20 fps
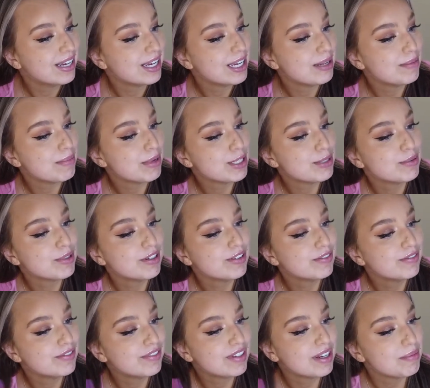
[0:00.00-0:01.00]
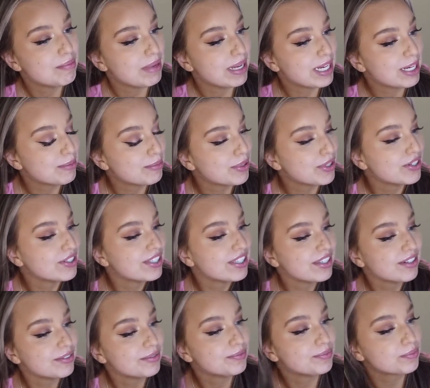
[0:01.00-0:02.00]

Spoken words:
I am much more of a makeup person.